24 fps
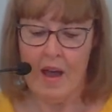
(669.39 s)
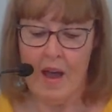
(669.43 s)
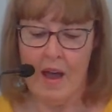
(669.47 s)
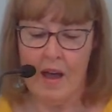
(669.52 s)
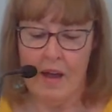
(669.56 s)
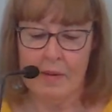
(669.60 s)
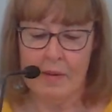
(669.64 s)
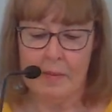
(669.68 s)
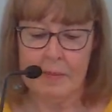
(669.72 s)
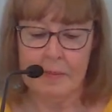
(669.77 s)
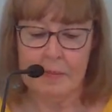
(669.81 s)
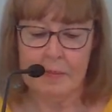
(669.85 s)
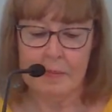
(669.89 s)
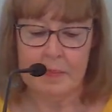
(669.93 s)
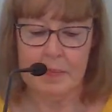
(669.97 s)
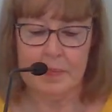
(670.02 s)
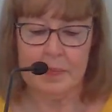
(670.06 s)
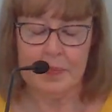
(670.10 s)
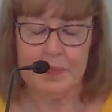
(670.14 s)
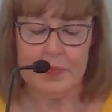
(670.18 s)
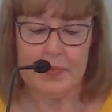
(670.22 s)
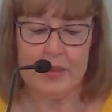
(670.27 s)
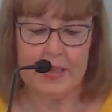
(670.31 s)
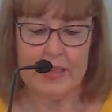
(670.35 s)
Um,
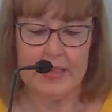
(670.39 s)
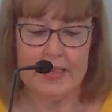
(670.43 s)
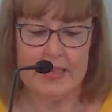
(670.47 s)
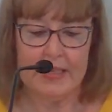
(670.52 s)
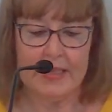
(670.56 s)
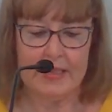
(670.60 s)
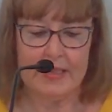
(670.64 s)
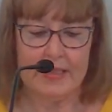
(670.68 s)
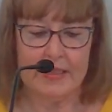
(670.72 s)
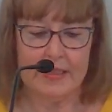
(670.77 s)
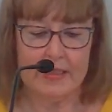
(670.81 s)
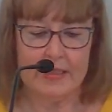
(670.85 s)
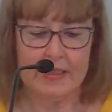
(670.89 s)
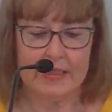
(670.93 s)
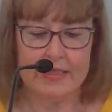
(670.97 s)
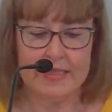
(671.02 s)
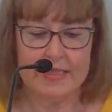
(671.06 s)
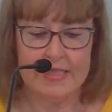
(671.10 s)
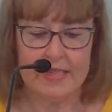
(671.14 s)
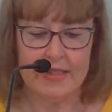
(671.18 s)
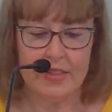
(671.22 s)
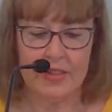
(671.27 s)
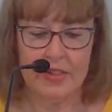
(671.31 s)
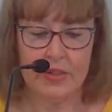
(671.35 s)
he
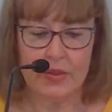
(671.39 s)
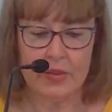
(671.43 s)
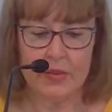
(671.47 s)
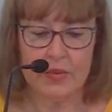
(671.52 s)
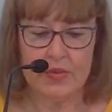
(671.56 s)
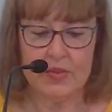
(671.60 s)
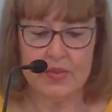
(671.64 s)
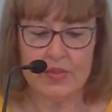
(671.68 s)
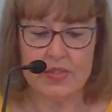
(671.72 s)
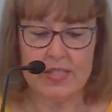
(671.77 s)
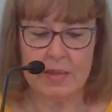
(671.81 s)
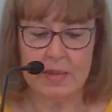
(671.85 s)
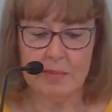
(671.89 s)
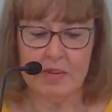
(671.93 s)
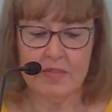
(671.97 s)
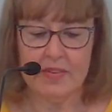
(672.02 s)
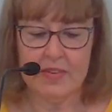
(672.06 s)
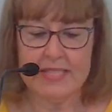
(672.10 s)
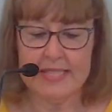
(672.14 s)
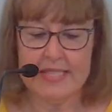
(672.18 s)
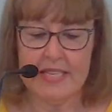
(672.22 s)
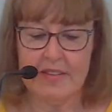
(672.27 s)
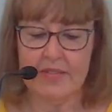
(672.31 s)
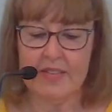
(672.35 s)
continues, some of
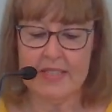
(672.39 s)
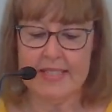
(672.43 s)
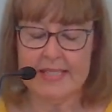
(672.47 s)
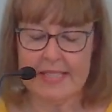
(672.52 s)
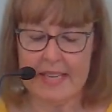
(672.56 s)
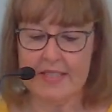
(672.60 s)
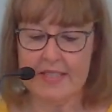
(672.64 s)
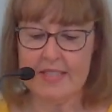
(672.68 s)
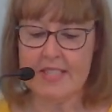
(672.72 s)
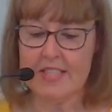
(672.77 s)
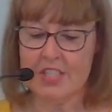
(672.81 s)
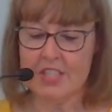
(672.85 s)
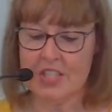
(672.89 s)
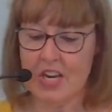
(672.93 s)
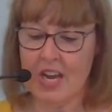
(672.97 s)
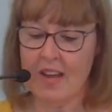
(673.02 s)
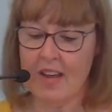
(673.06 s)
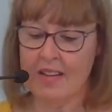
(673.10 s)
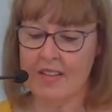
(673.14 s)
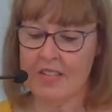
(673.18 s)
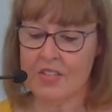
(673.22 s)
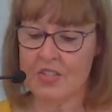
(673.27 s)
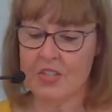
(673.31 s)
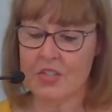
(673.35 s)
us even sense the
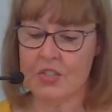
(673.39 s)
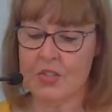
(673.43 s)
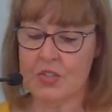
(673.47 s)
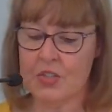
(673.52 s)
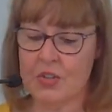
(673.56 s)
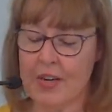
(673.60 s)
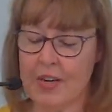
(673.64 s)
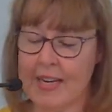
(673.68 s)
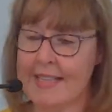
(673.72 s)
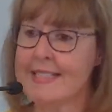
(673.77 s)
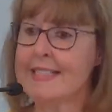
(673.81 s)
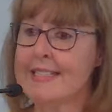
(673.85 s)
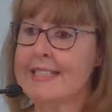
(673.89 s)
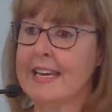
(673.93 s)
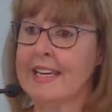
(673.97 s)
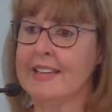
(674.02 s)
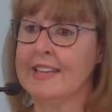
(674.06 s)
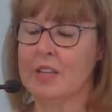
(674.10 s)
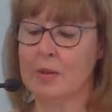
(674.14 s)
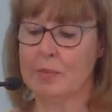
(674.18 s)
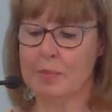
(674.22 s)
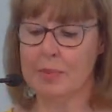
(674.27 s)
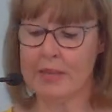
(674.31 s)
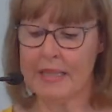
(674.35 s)
challenge to
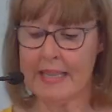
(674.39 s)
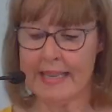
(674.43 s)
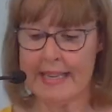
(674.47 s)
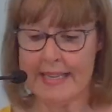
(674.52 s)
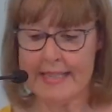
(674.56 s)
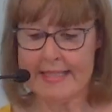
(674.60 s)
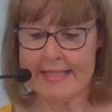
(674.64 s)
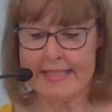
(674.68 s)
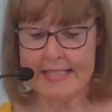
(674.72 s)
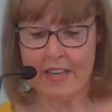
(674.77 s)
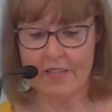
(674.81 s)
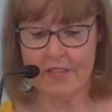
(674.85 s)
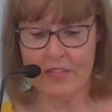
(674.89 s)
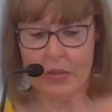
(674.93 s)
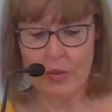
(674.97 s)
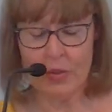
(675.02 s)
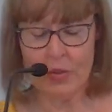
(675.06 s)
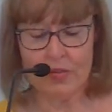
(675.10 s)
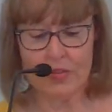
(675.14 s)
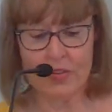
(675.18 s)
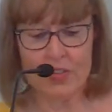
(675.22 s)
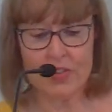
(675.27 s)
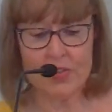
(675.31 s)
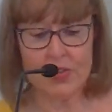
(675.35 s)
translate the bliss of
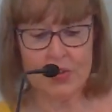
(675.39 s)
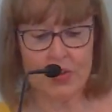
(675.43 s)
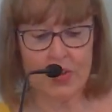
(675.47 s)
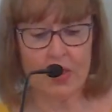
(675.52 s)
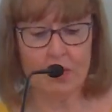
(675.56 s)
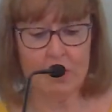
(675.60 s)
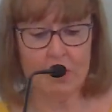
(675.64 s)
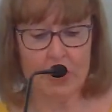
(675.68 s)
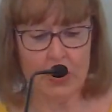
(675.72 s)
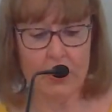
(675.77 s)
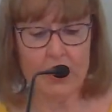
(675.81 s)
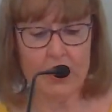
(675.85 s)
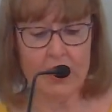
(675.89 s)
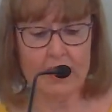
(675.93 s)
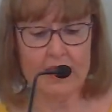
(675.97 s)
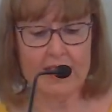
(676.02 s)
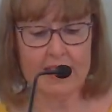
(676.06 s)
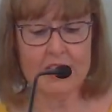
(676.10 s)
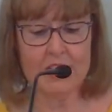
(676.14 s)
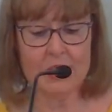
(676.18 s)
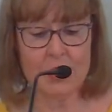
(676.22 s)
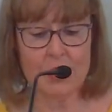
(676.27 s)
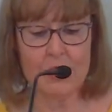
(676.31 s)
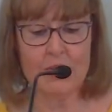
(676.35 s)
universal communion
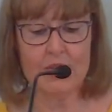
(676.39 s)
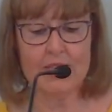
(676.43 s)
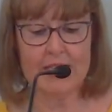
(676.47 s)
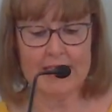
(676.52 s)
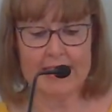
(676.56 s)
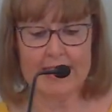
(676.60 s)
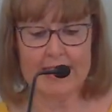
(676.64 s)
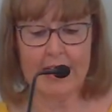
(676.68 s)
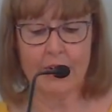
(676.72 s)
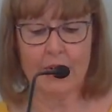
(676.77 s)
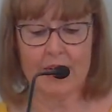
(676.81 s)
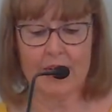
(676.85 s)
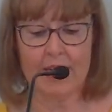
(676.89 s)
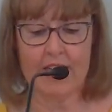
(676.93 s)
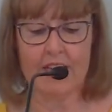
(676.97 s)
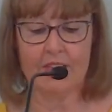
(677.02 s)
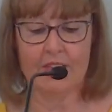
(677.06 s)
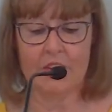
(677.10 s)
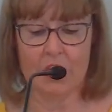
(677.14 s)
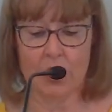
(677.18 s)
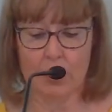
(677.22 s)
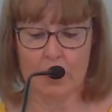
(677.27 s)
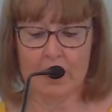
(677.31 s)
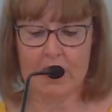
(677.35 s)
into the nitty gritty
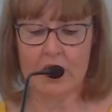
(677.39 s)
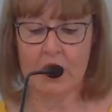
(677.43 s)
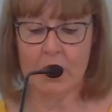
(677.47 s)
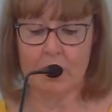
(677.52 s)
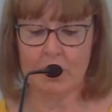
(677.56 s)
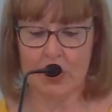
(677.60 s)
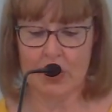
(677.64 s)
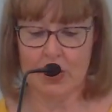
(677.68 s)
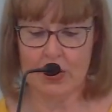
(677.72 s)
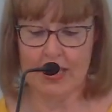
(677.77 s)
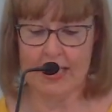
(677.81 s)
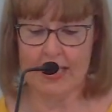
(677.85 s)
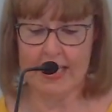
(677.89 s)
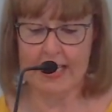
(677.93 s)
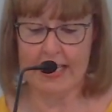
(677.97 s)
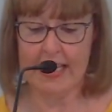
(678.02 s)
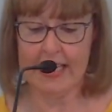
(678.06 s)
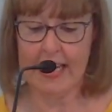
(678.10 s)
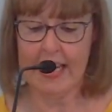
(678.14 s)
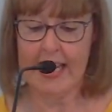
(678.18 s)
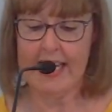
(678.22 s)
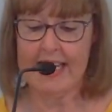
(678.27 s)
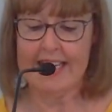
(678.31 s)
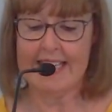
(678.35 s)
of human
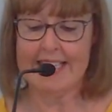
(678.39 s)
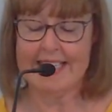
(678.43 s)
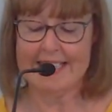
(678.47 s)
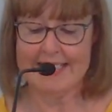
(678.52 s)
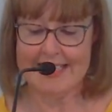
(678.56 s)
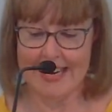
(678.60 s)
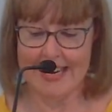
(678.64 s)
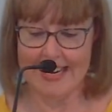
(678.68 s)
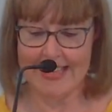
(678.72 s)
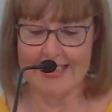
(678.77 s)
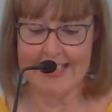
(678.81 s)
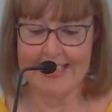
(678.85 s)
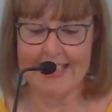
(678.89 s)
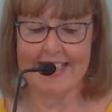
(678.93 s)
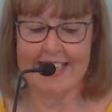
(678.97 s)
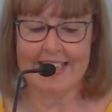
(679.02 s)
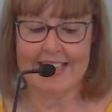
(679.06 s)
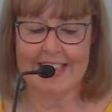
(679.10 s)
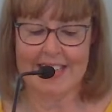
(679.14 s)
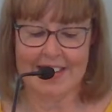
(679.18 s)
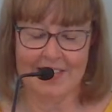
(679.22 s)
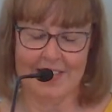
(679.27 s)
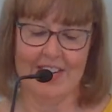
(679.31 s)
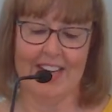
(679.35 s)
community in daily
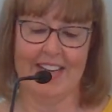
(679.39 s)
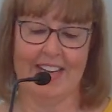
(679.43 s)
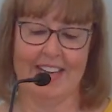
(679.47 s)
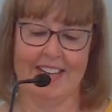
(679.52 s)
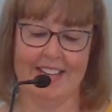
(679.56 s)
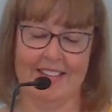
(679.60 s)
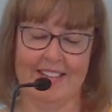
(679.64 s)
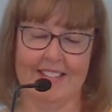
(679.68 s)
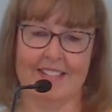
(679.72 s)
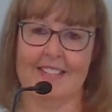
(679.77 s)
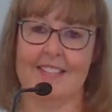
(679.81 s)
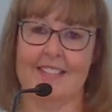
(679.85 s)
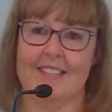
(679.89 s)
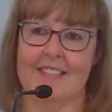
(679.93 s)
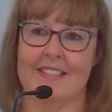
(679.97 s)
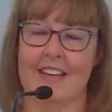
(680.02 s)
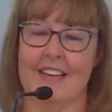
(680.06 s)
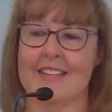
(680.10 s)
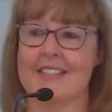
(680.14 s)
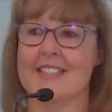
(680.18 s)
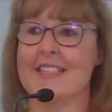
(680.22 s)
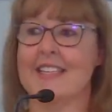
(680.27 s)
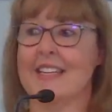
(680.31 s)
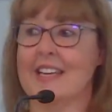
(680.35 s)
living.
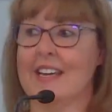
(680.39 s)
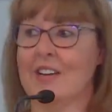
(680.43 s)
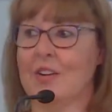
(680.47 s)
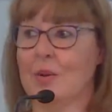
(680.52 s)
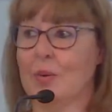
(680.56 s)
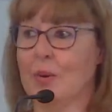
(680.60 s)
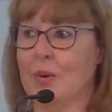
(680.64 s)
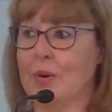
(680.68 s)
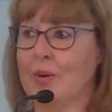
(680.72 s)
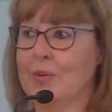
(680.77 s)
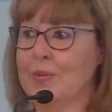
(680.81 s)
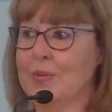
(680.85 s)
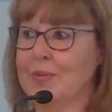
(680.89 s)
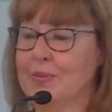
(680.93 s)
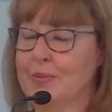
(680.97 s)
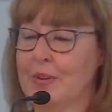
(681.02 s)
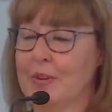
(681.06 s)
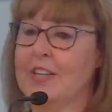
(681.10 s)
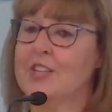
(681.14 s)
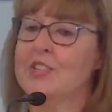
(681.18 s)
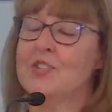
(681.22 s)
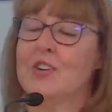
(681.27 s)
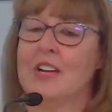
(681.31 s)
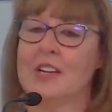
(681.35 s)
That's the end quote,
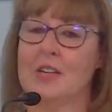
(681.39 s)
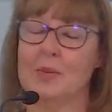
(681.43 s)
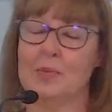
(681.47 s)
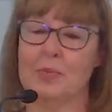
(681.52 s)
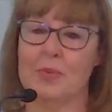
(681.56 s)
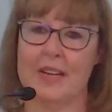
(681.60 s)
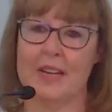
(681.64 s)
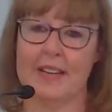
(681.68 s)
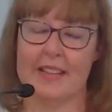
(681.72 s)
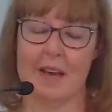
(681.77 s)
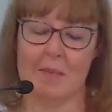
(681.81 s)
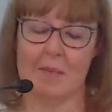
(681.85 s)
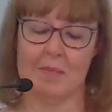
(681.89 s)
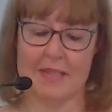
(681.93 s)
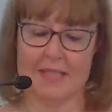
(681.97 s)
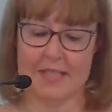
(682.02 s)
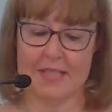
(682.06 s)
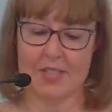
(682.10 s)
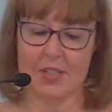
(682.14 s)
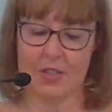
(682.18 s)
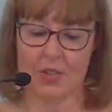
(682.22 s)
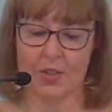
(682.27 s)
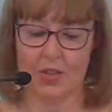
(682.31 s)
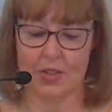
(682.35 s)
right? Trying to bring that
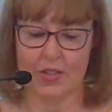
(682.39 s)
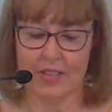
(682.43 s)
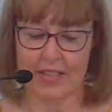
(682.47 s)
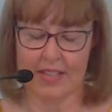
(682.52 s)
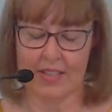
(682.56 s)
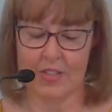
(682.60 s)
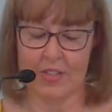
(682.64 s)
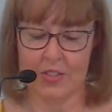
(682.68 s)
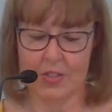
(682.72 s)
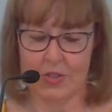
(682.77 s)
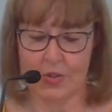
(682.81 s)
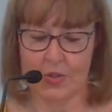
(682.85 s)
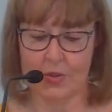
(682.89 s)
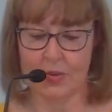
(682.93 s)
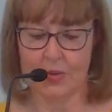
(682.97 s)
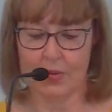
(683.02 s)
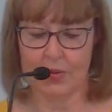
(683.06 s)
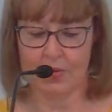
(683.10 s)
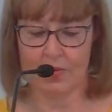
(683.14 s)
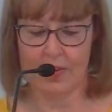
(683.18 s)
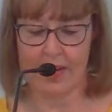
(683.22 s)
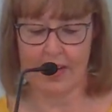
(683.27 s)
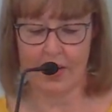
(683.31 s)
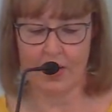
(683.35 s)
mystical into
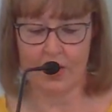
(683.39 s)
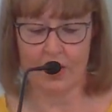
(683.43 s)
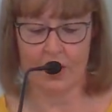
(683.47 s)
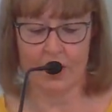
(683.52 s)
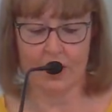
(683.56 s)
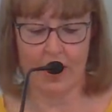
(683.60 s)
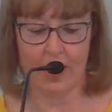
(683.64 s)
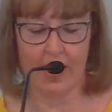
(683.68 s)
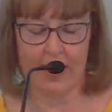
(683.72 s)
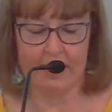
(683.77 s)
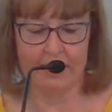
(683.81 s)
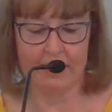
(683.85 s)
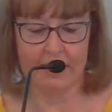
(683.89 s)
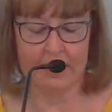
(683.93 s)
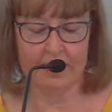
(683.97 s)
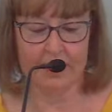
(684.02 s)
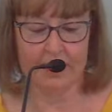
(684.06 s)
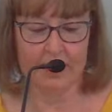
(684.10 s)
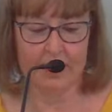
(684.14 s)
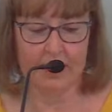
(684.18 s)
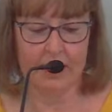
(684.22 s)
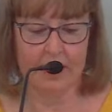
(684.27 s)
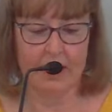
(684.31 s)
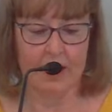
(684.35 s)
regular life,
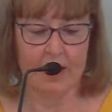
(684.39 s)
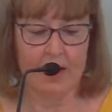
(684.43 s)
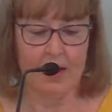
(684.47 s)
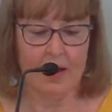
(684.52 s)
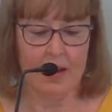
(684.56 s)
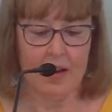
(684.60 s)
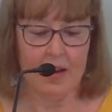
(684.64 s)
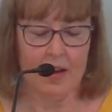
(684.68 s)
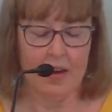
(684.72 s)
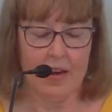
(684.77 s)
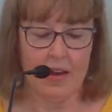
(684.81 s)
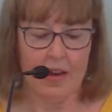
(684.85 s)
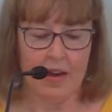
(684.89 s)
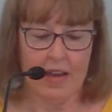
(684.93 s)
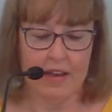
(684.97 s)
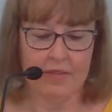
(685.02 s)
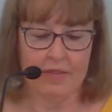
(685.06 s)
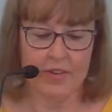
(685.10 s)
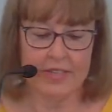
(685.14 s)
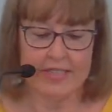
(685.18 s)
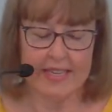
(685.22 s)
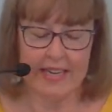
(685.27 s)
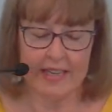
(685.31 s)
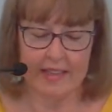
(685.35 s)

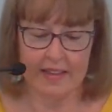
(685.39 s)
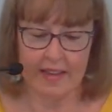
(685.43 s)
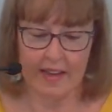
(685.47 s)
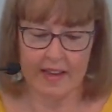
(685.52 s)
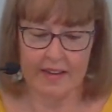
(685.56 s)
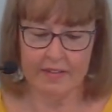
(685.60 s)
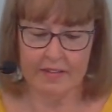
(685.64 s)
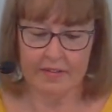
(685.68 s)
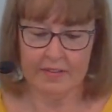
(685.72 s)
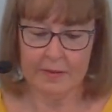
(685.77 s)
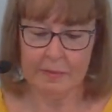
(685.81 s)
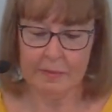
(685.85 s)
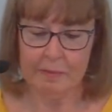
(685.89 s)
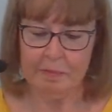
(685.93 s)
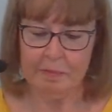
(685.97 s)
everyday life.